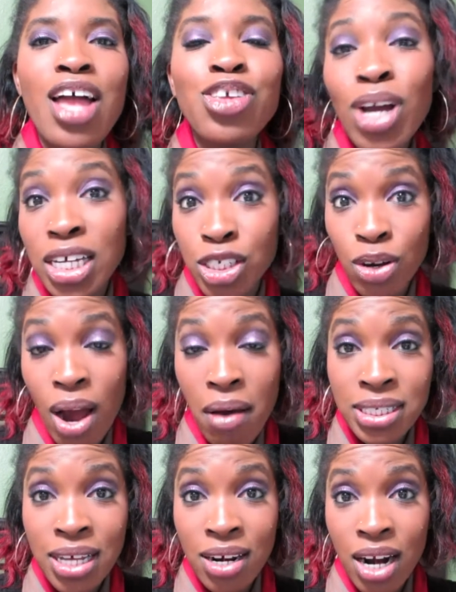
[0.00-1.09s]
You guys know how
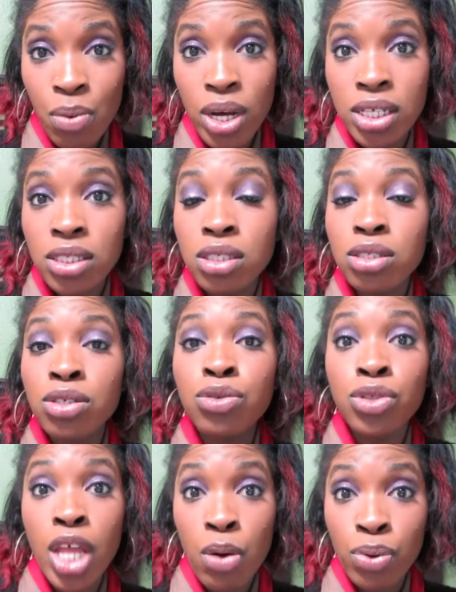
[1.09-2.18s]
excited I was. You,
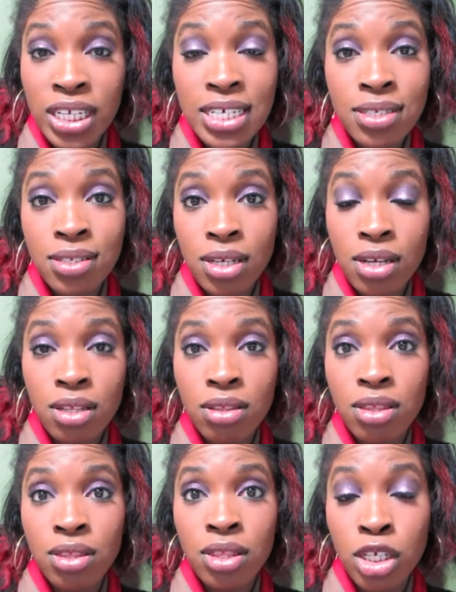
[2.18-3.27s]
they released
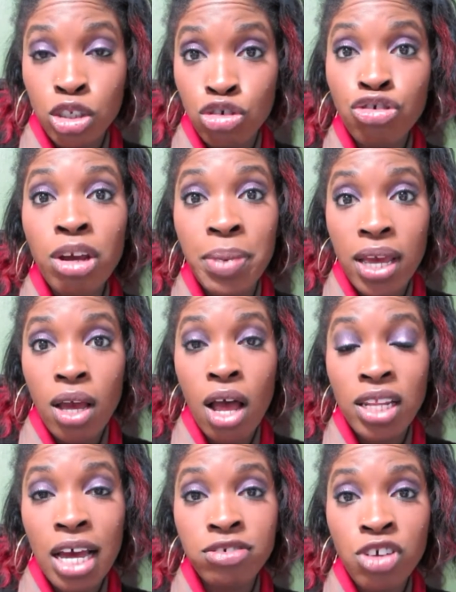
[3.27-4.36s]
a streaming,
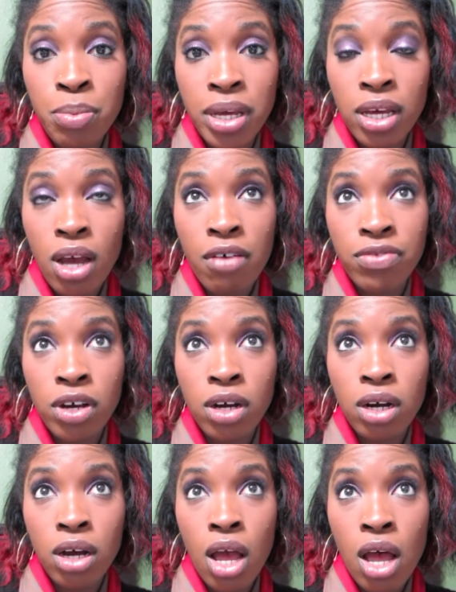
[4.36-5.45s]
a live streaming of
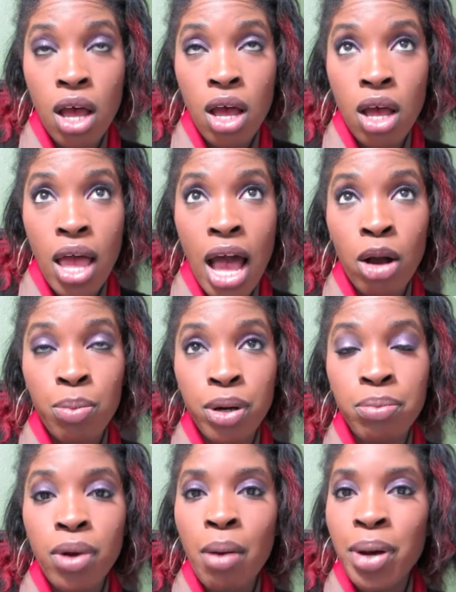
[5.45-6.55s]
their uh,
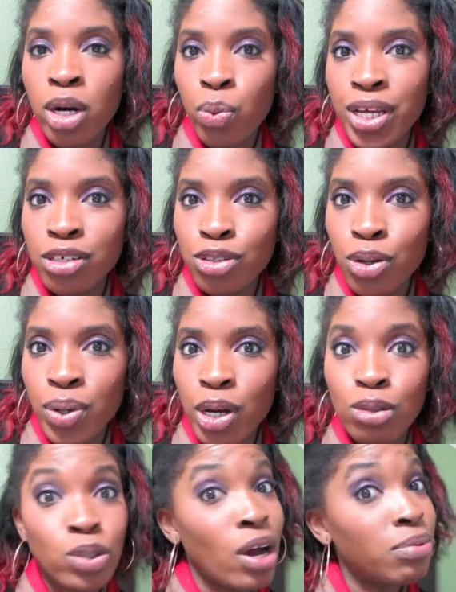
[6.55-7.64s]
album about a week or so
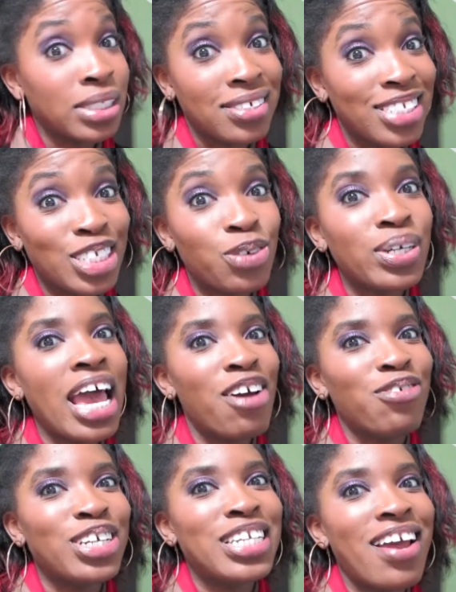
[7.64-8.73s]
ago. So I was listening to it
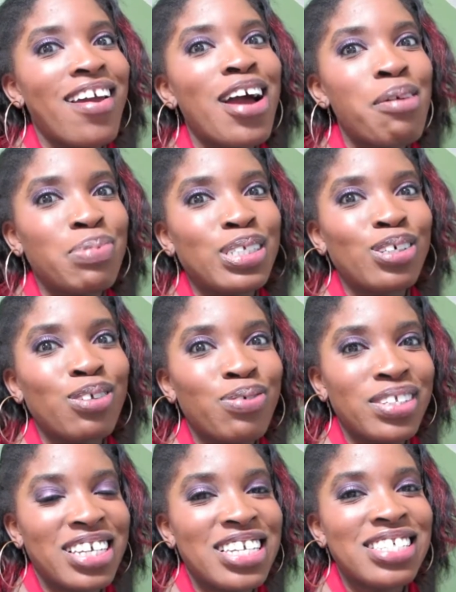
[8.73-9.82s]
every day up until the
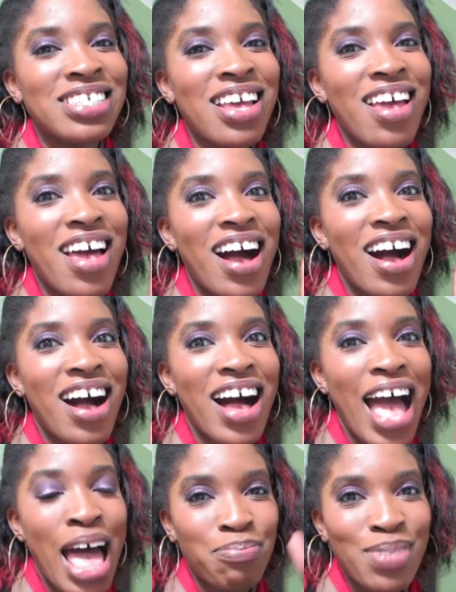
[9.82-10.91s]
release uh,
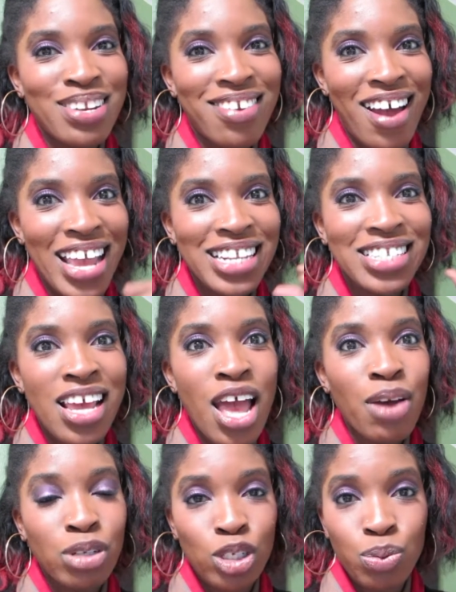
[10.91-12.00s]
at midnight,
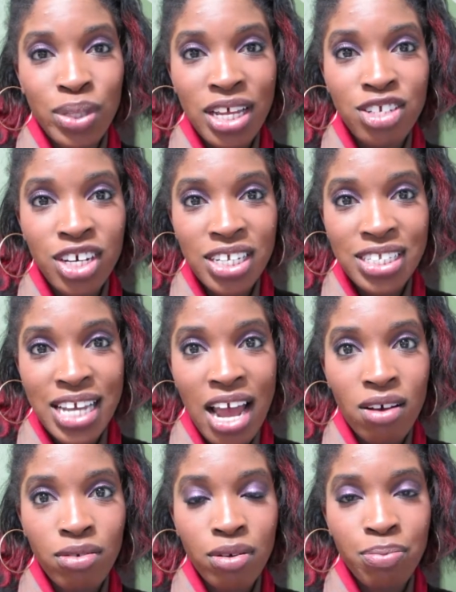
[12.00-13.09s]
which is when they took it
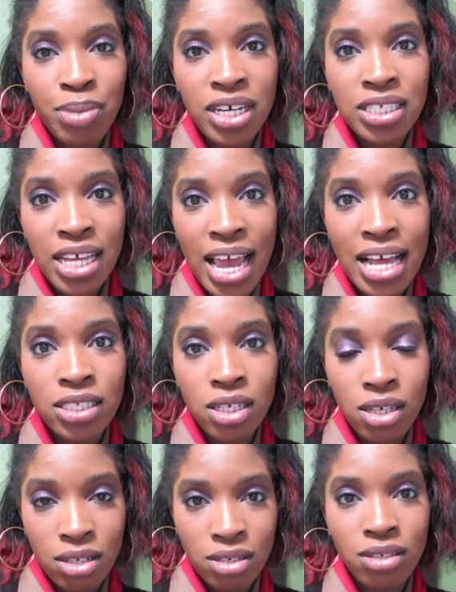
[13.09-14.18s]
down because they had
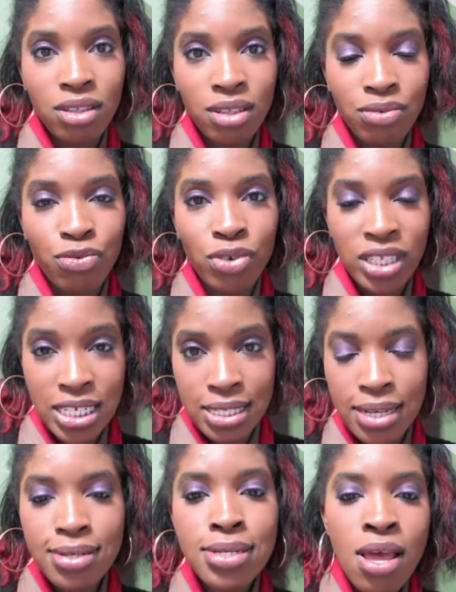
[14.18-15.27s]
to release
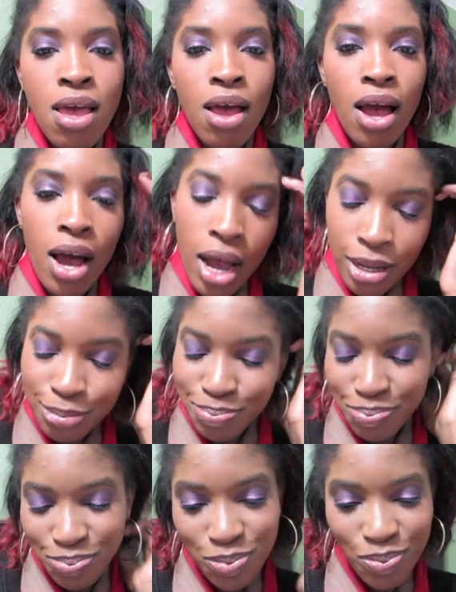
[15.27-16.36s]
it.
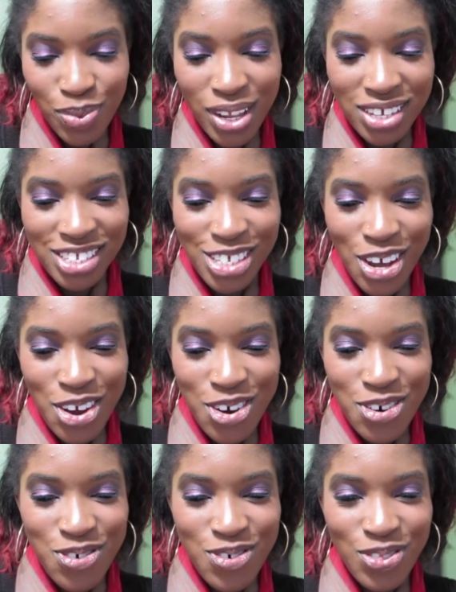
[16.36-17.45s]
Um,
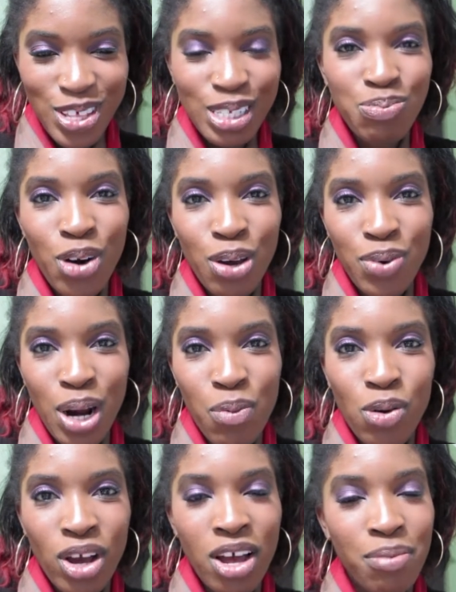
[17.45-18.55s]
so this morning when I
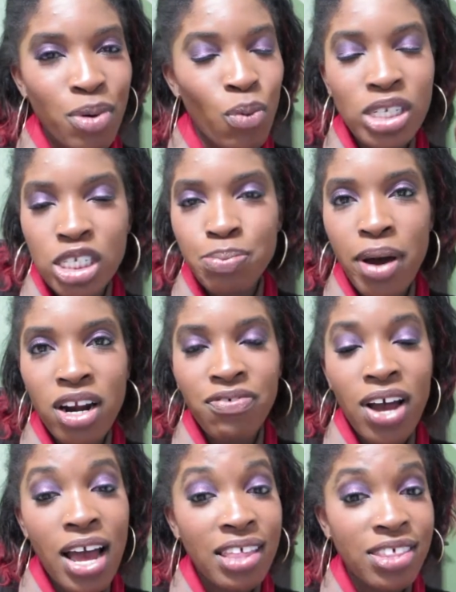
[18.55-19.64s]
woke up, went to
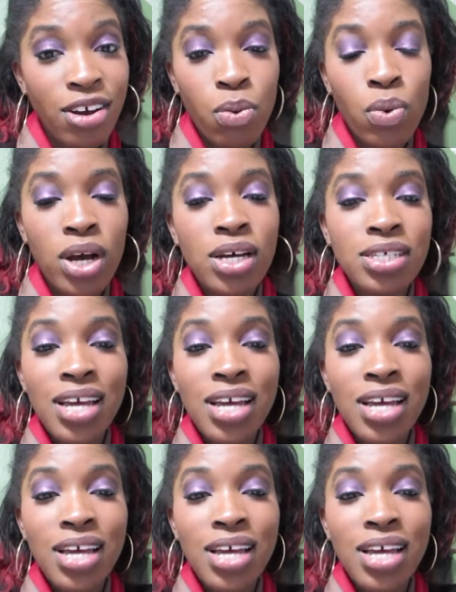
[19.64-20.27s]
Spotify, there it was.